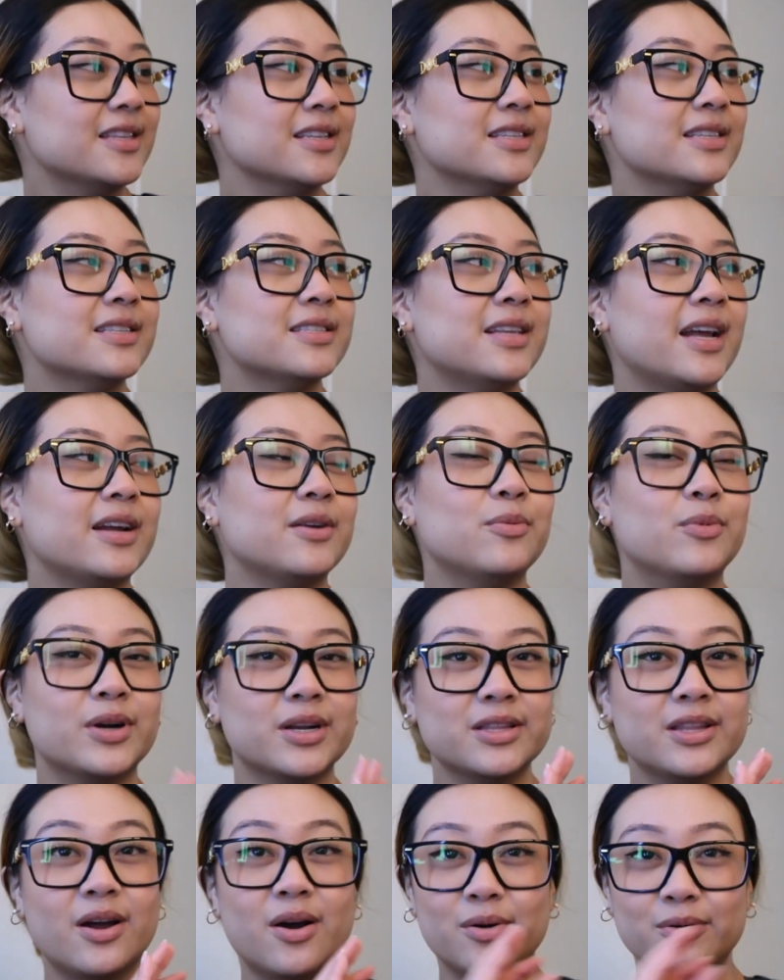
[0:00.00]
This is like one
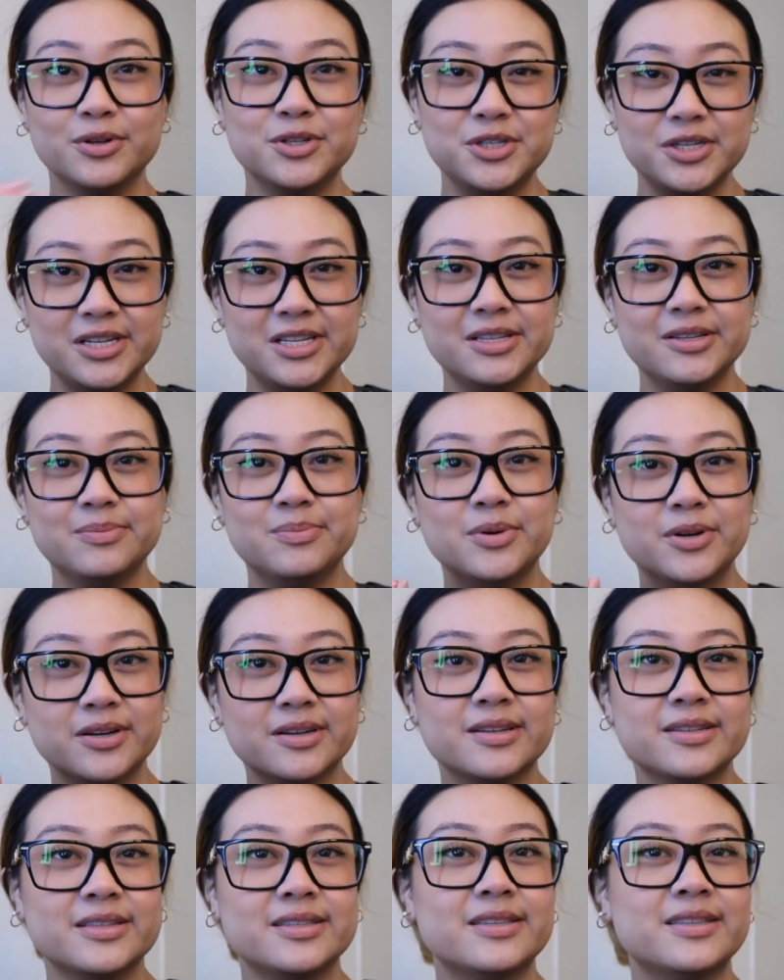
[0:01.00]
of the OG
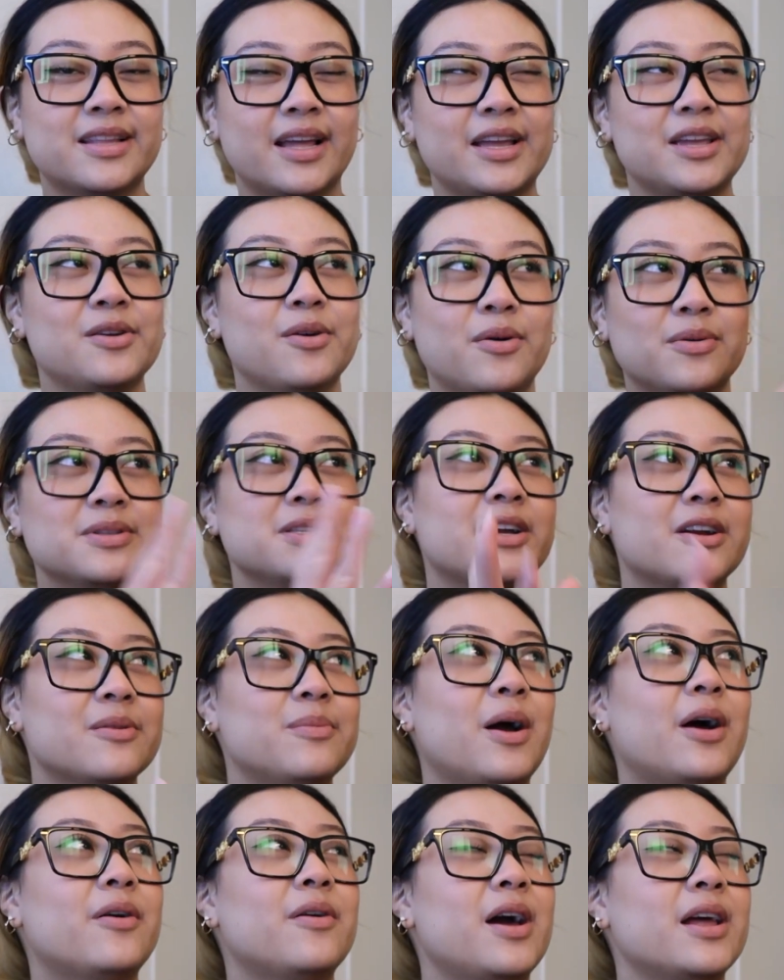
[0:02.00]
books that you always hear
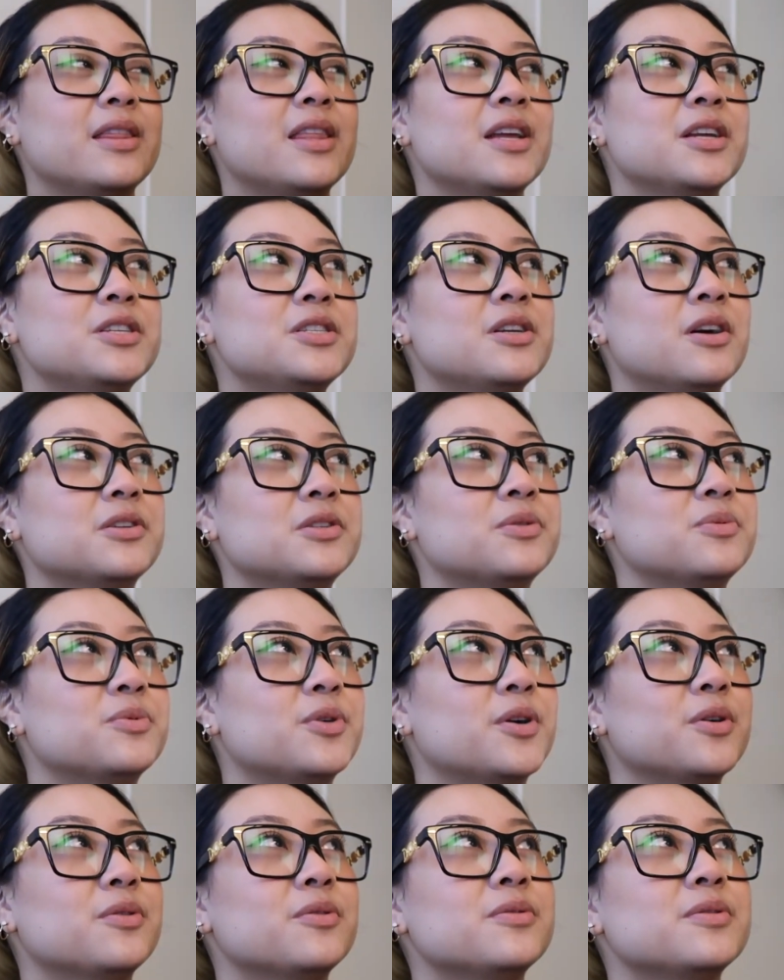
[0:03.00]
about. I think she also
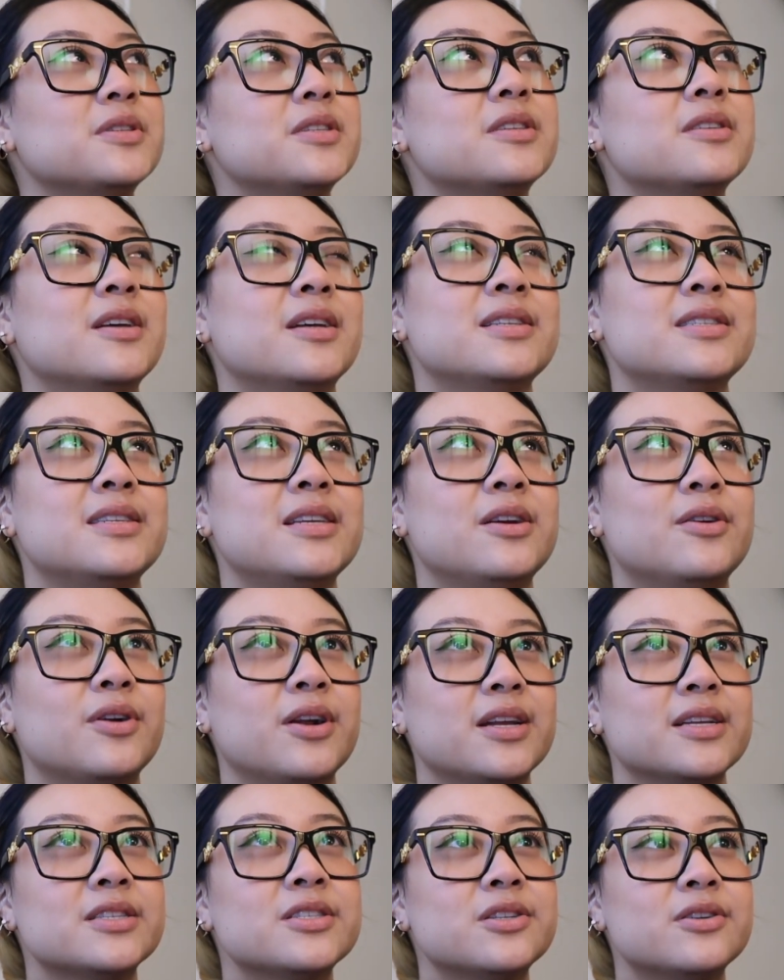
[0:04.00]
wrote A Secret
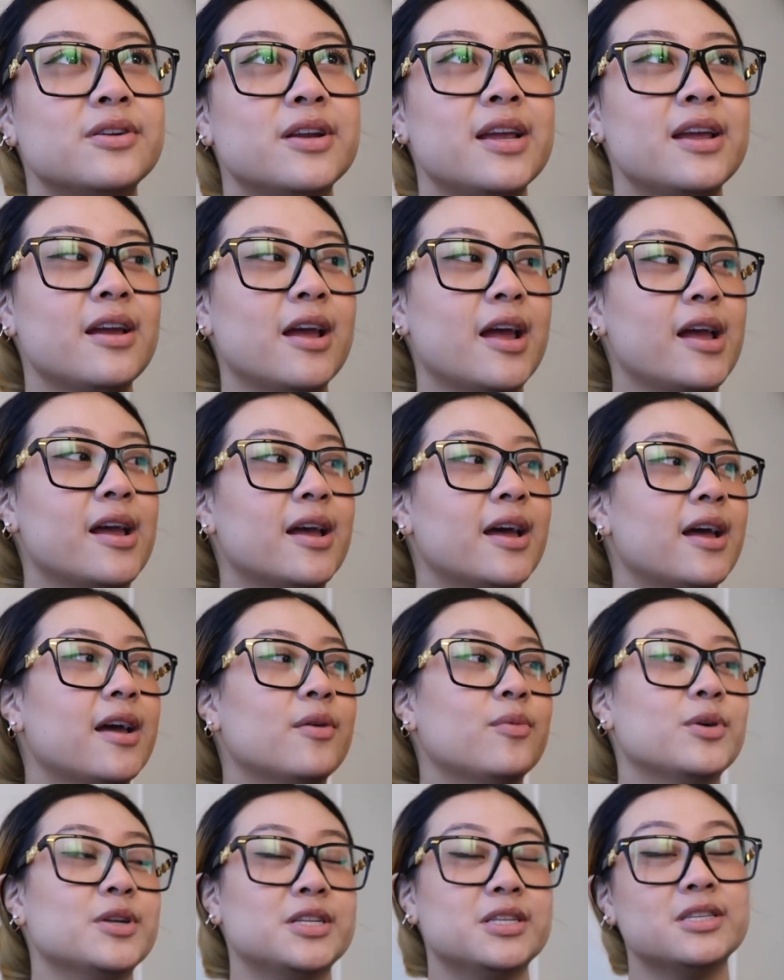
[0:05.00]
History,
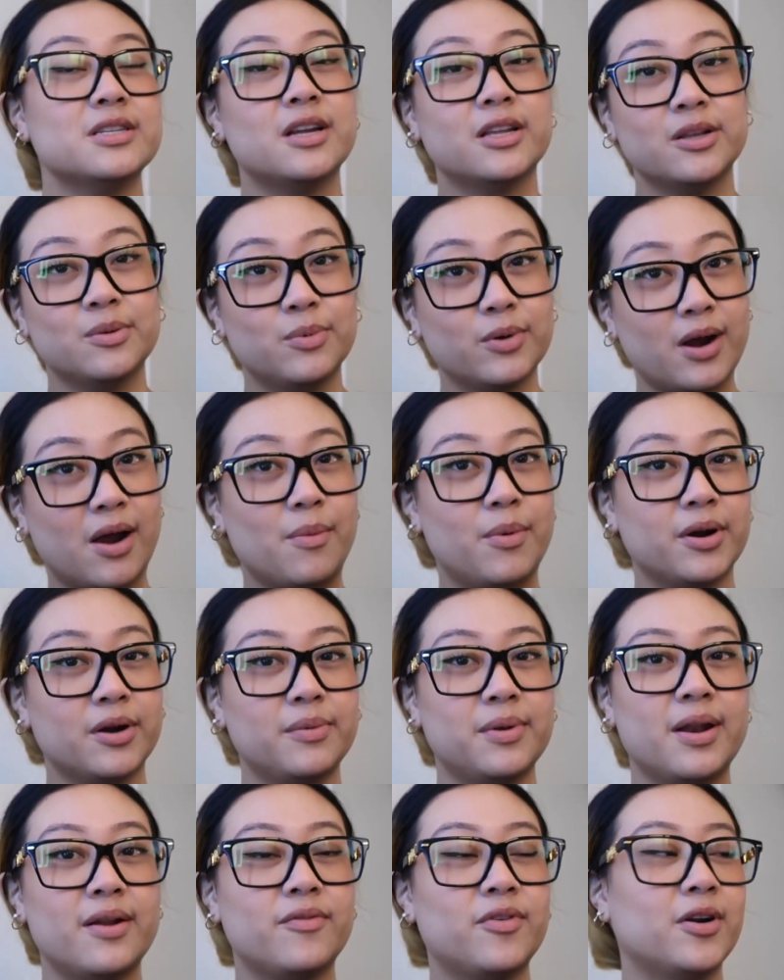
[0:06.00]
which is another book I want to
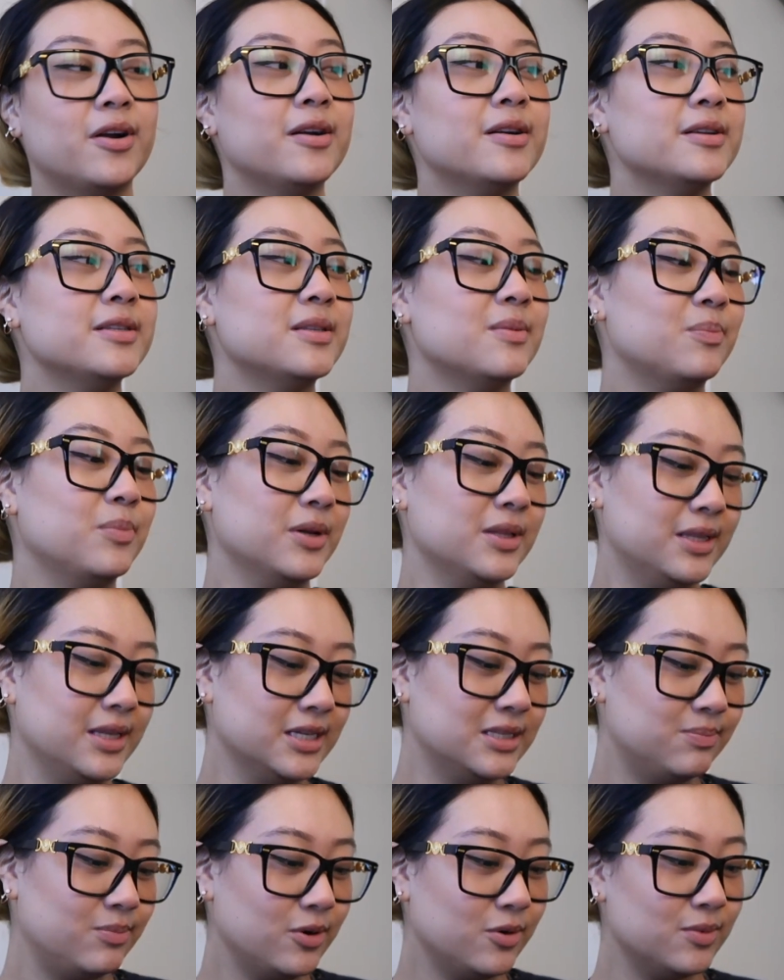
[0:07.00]
read of hers, but
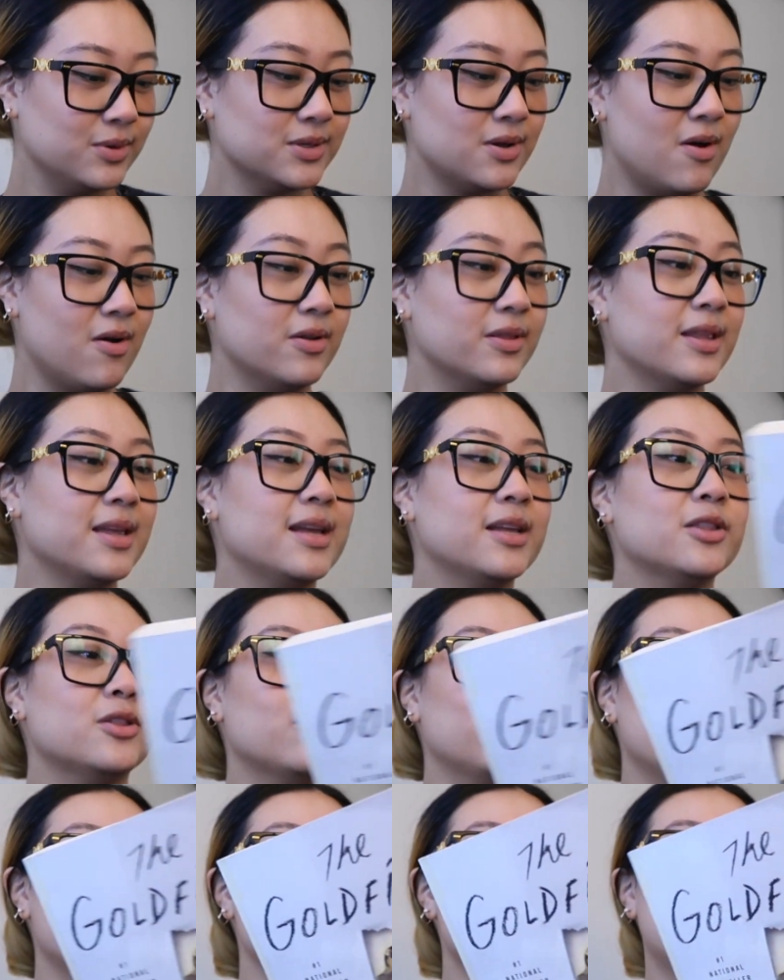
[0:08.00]
this book was only
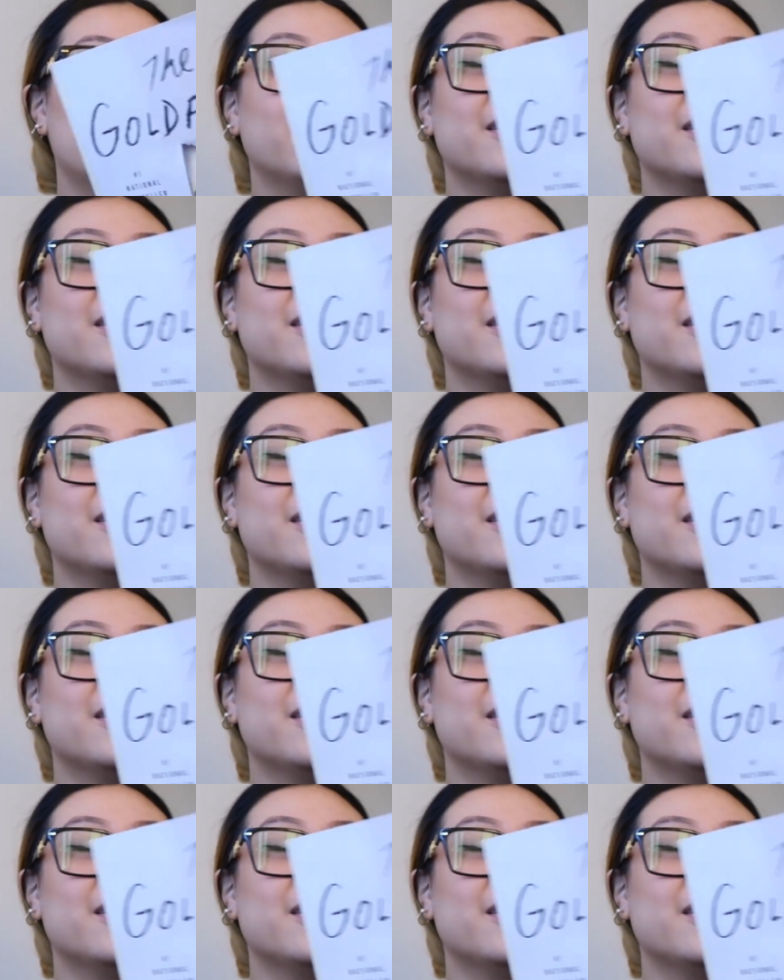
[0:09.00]
$3